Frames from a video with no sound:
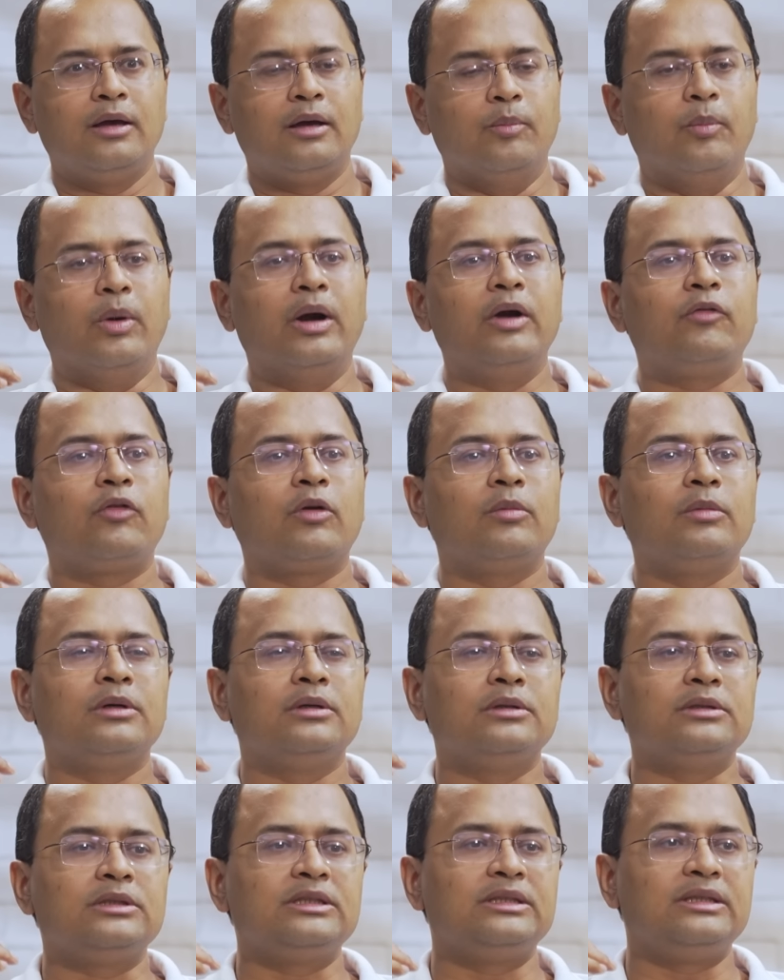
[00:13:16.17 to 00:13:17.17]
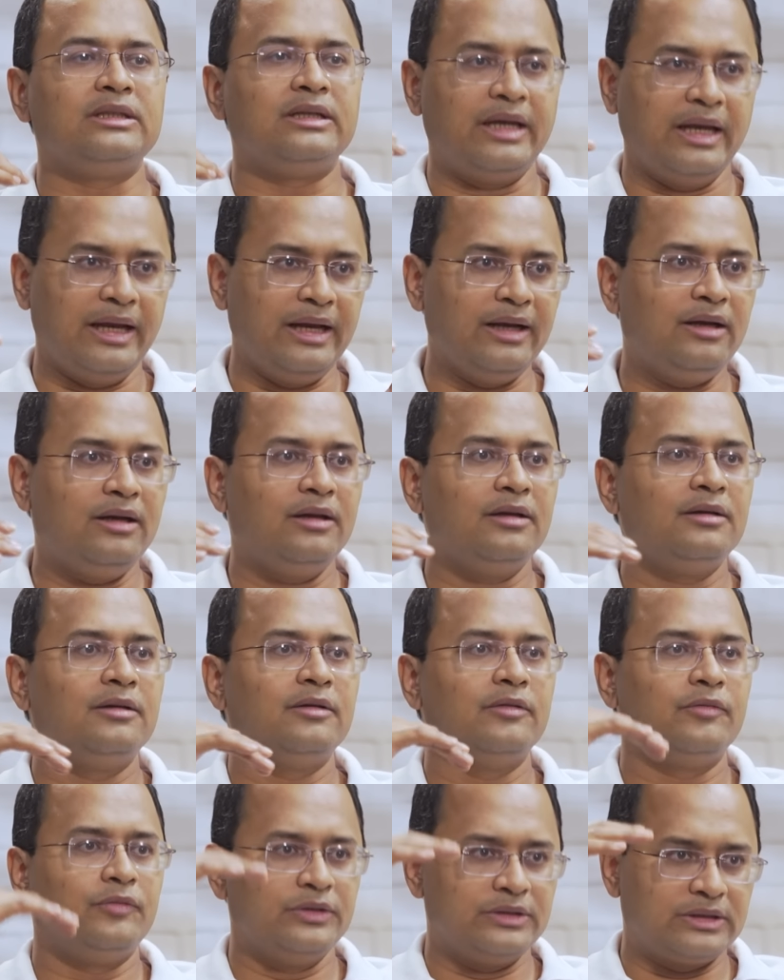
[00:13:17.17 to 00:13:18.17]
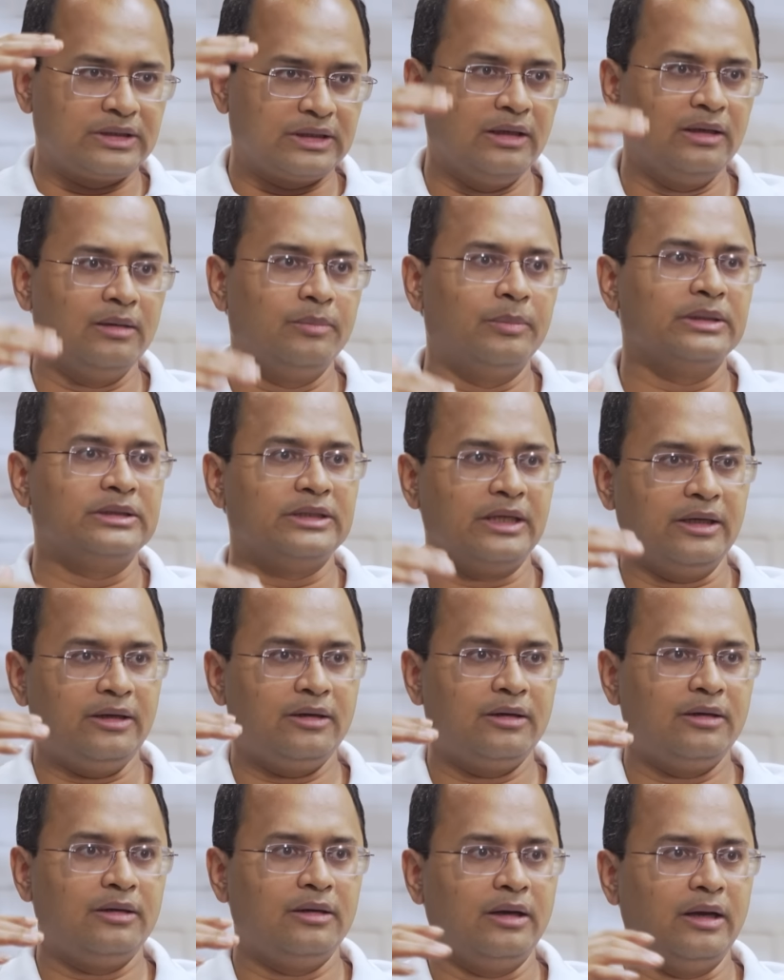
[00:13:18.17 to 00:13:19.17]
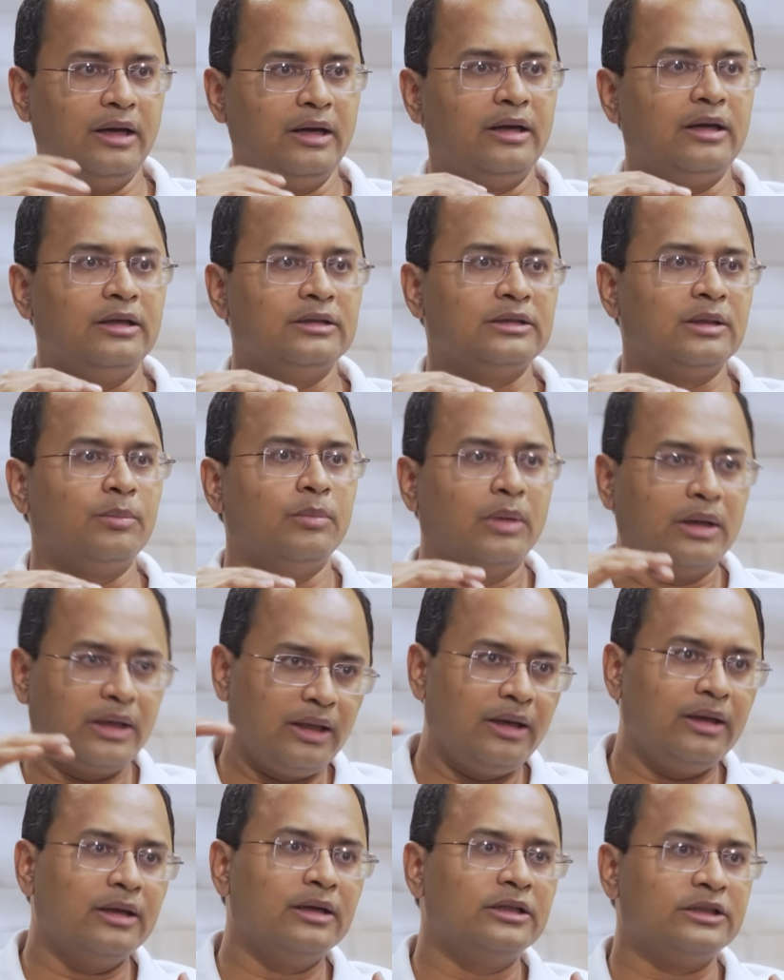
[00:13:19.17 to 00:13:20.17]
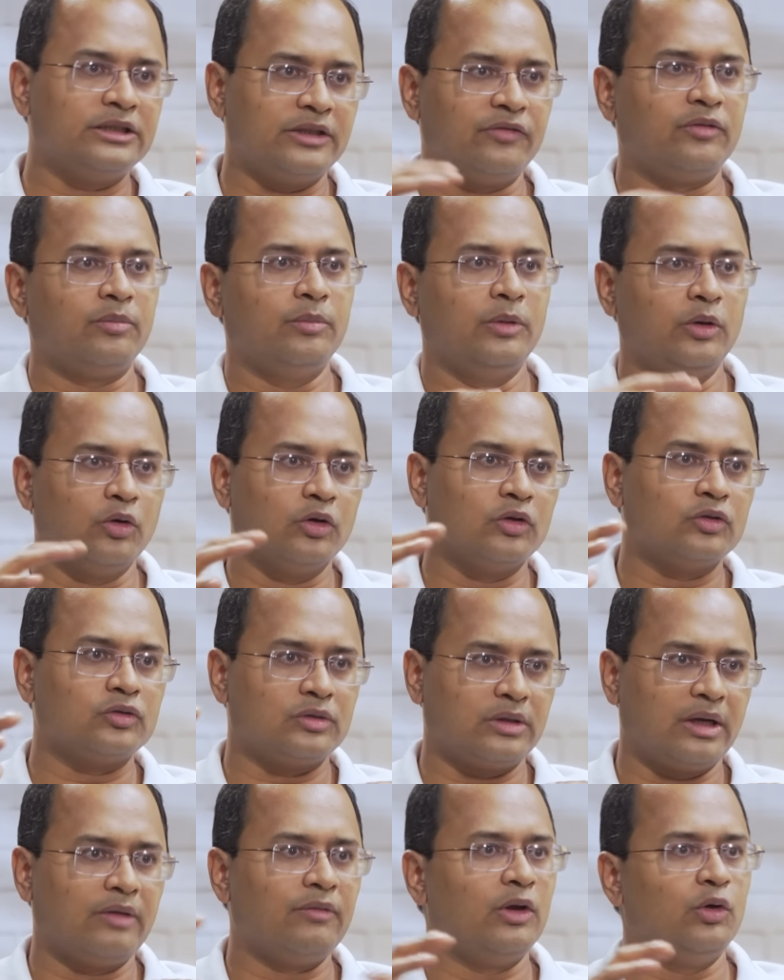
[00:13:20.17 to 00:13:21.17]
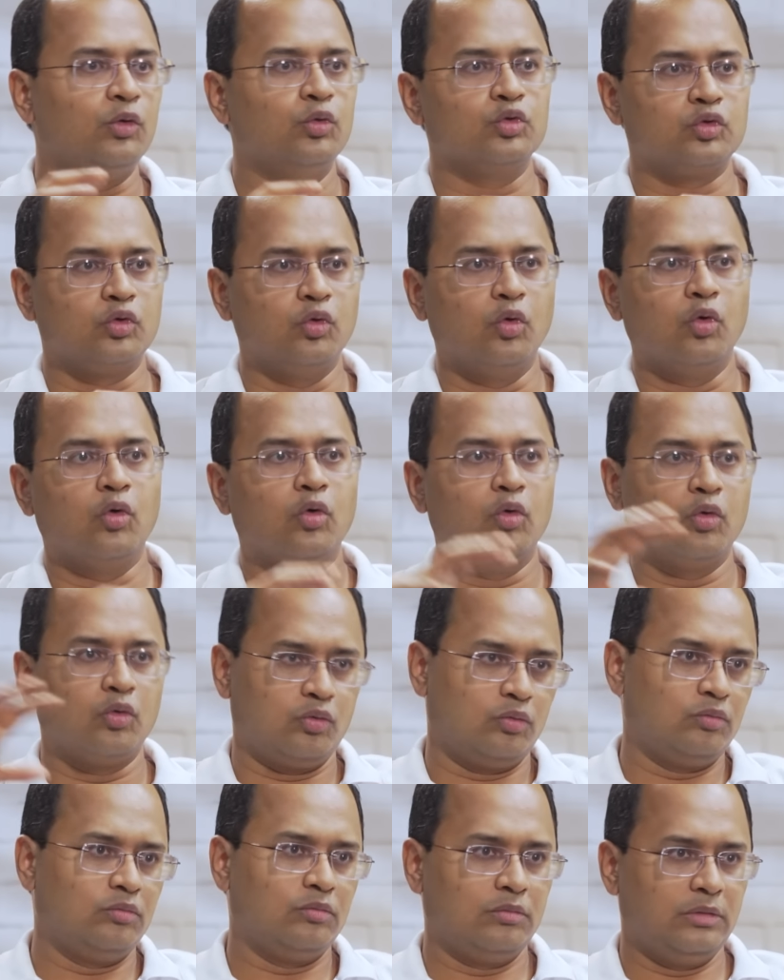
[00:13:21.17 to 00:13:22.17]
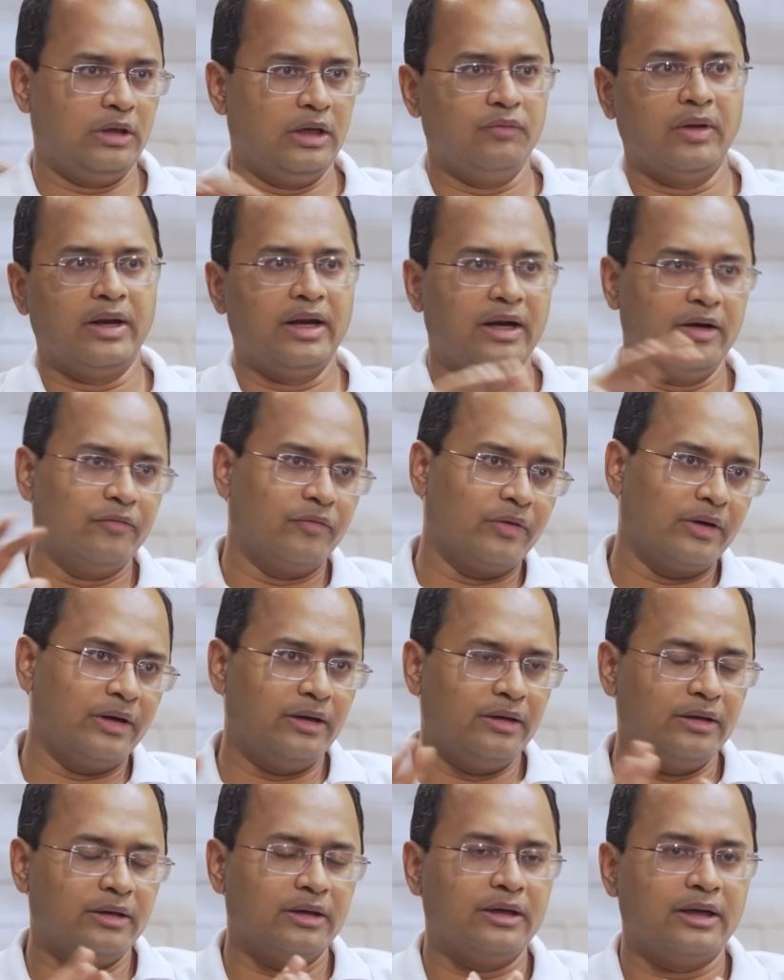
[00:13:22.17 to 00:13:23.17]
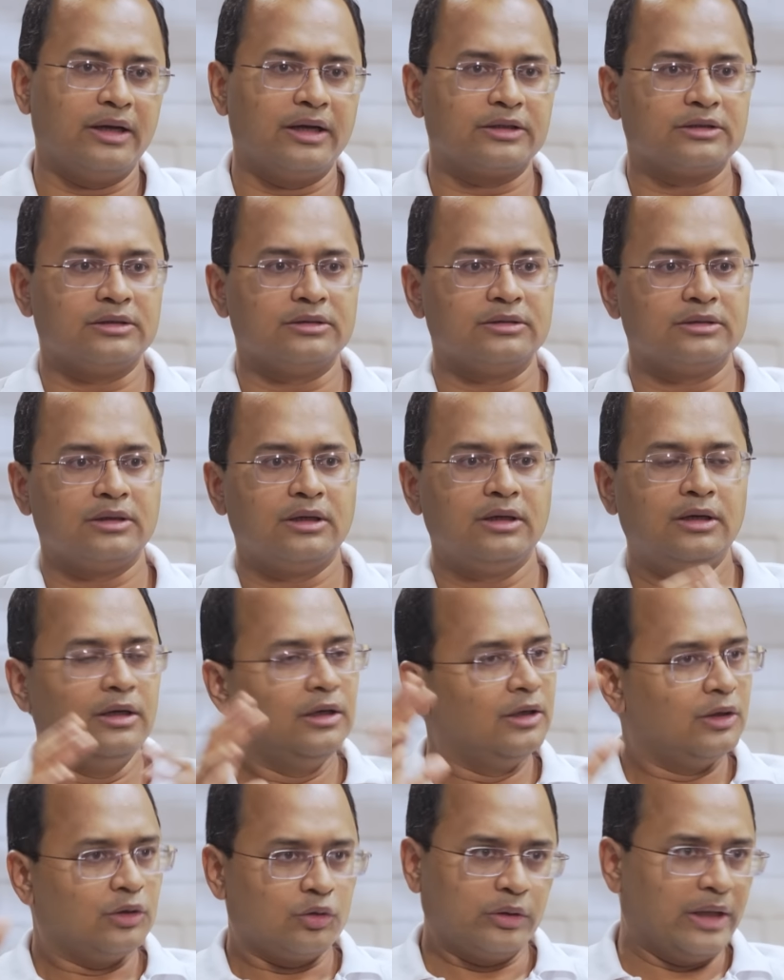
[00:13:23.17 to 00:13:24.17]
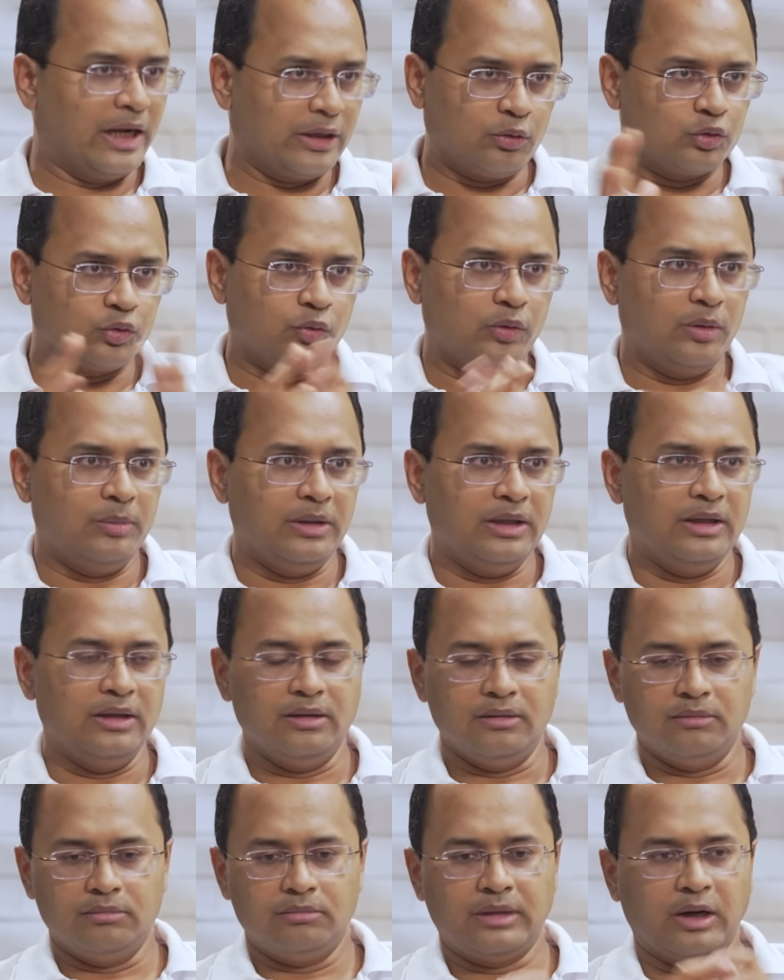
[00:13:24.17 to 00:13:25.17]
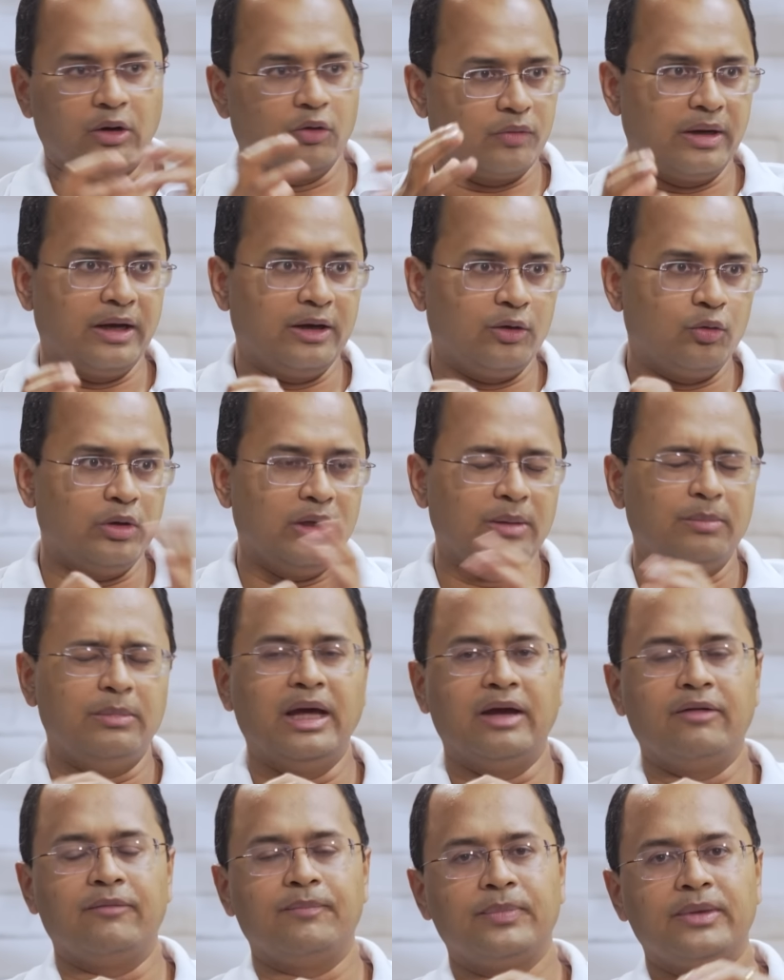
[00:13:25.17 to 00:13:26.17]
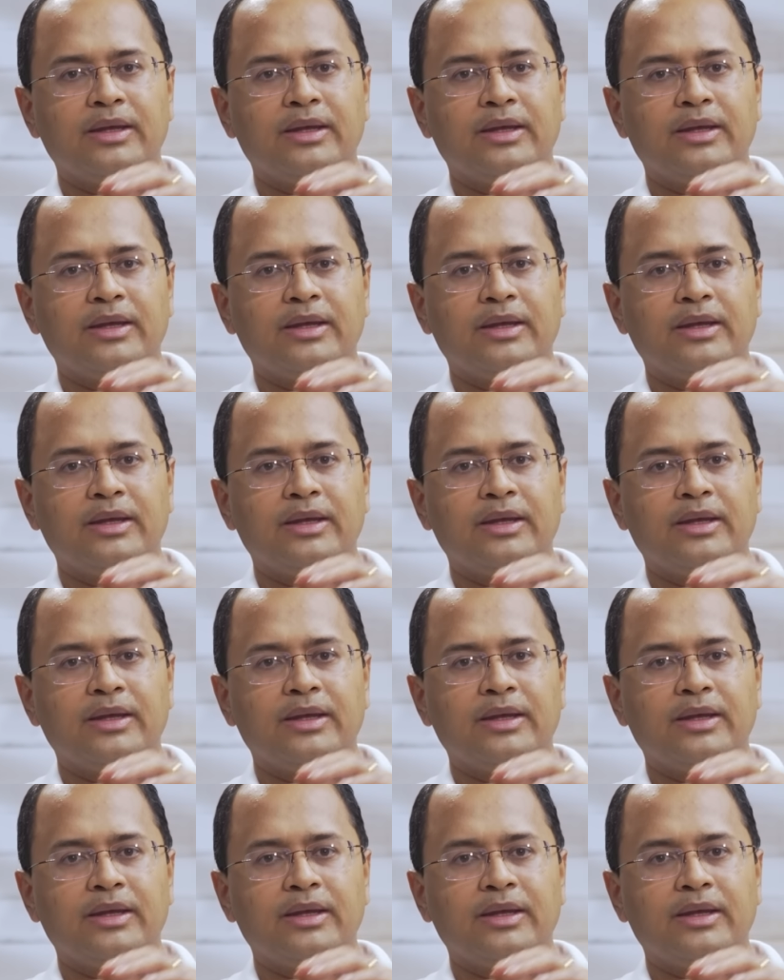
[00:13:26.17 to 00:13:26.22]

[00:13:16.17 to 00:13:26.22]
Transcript: But from a state fiscal budget, it is a material shift because revenues go in very different directions. So that also will be kind of great to deep dive.